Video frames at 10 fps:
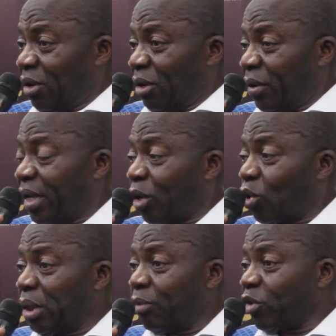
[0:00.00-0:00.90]
when I
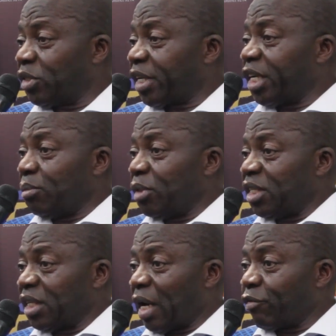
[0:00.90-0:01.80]
called them for the second
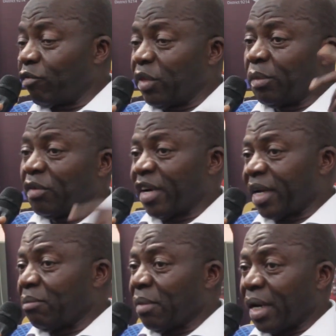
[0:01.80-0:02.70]
meeting, half of them never
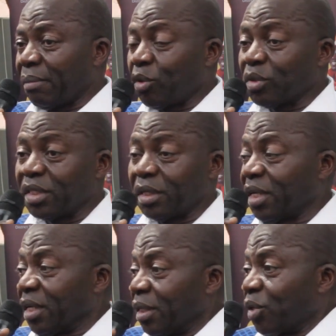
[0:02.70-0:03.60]
came back because
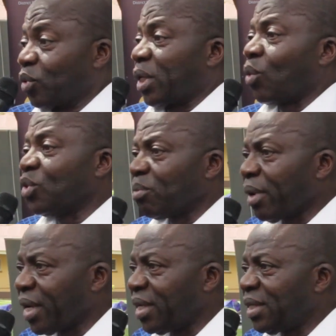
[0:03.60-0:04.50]
they thought I was
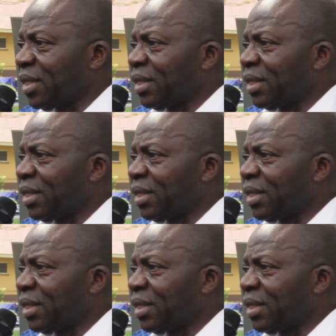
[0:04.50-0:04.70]
mad.